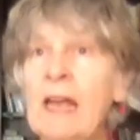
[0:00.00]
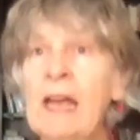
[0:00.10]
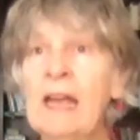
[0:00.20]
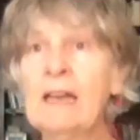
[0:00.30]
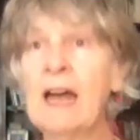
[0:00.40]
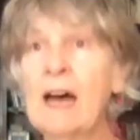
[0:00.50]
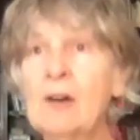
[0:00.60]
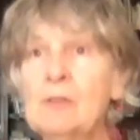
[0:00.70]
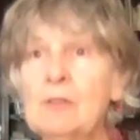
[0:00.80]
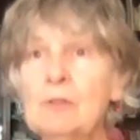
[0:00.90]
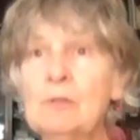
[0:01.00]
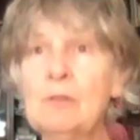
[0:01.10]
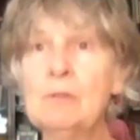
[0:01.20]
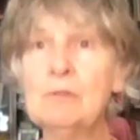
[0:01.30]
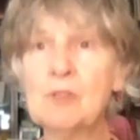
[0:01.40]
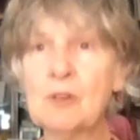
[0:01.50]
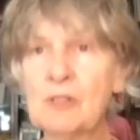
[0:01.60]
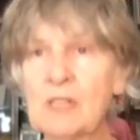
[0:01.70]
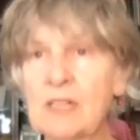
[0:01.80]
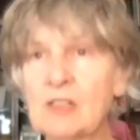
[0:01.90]
and how you use your
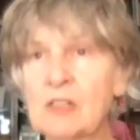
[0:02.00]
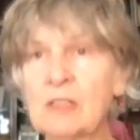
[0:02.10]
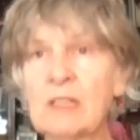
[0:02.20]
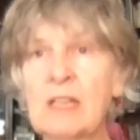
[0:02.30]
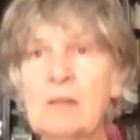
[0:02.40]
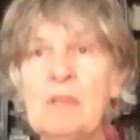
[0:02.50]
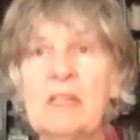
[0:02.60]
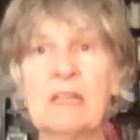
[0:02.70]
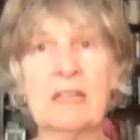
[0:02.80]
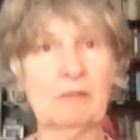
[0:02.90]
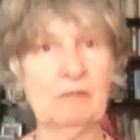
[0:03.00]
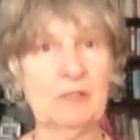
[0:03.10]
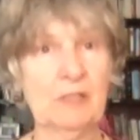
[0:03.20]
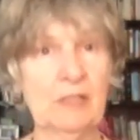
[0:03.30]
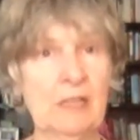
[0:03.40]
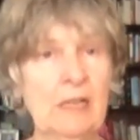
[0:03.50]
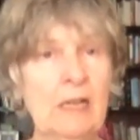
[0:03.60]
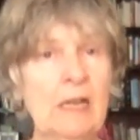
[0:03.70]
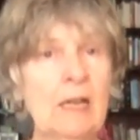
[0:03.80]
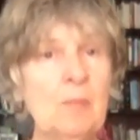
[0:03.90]
attention can be a gift.
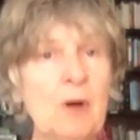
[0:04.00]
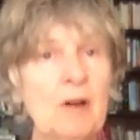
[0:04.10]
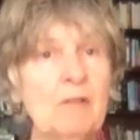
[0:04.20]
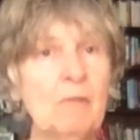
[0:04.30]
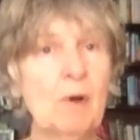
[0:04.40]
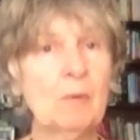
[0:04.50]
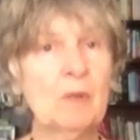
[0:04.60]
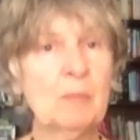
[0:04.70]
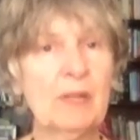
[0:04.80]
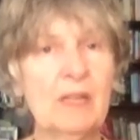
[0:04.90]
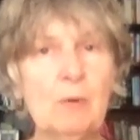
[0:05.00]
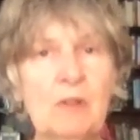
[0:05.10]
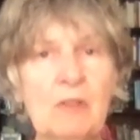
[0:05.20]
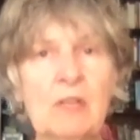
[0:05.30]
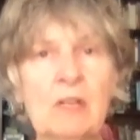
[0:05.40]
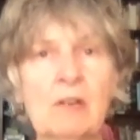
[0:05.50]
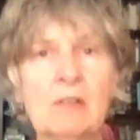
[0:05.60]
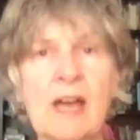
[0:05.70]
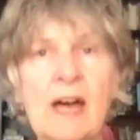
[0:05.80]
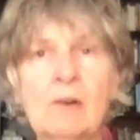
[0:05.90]
Part of what we play with here
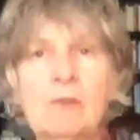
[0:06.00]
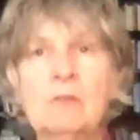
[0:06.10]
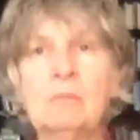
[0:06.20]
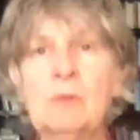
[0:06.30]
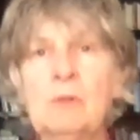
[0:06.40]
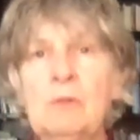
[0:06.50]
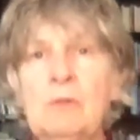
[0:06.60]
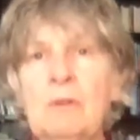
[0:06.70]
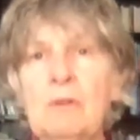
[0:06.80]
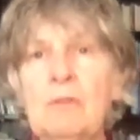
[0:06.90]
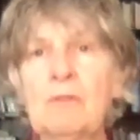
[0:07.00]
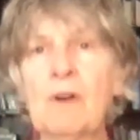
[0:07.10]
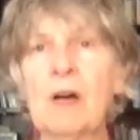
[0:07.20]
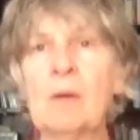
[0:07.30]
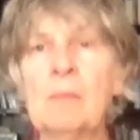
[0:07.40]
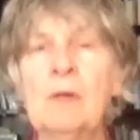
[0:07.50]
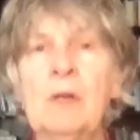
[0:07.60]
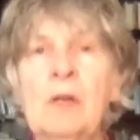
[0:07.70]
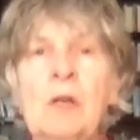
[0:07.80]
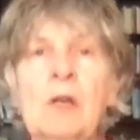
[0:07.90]
is how to move from
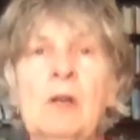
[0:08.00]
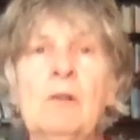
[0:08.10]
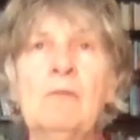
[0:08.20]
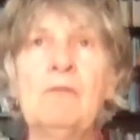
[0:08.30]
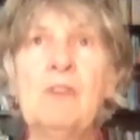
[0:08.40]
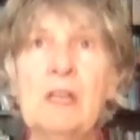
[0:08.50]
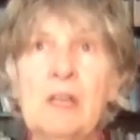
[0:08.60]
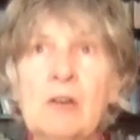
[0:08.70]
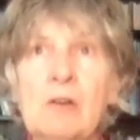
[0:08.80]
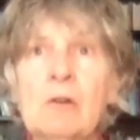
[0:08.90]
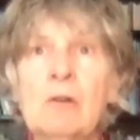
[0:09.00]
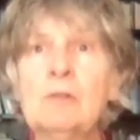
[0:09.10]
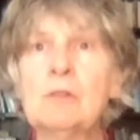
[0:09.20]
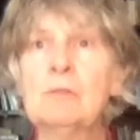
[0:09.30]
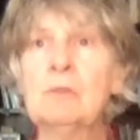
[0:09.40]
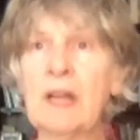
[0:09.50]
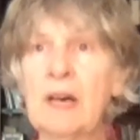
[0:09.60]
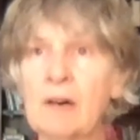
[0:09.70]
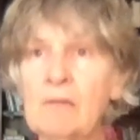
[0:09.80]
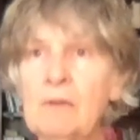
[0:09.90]
fear to
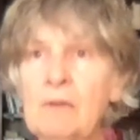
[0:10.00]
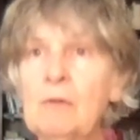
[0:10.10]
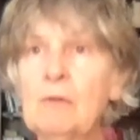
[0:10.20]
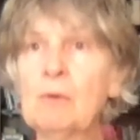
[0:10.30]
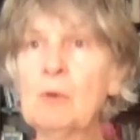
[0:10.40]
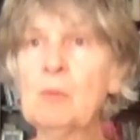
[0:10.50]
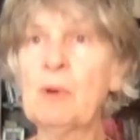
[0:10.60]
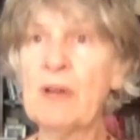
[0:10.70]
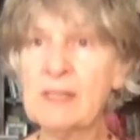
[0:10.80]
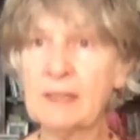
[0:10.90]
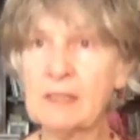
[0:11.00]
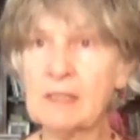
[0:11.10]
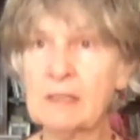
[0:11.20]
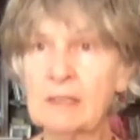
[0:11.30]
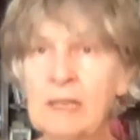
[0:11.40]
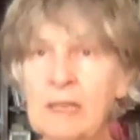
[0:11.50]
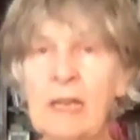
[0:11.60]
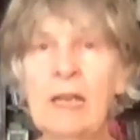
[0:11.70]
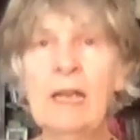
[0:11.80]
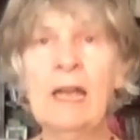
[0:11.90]
love through presence,
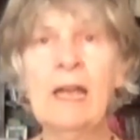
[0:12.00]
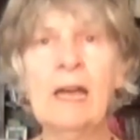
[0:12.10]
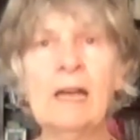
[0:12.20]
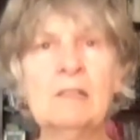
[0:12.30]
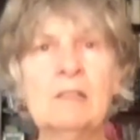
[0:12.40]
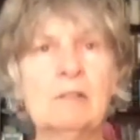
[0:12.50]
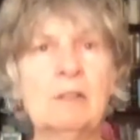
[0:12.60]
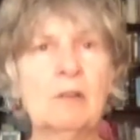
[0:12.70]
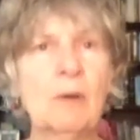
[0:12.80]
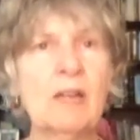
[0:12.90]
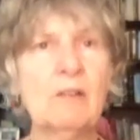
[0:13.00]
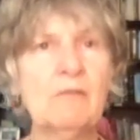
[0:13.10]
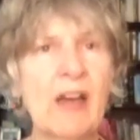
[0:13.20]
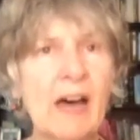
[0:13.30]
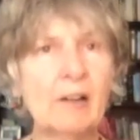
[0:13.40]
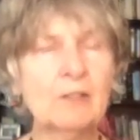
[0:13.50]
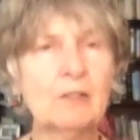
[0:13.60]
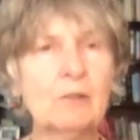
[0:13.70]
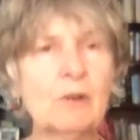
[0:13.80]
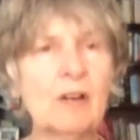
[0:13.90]
and the great
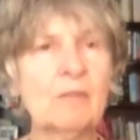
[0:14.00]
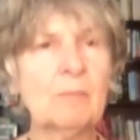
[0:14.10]
value of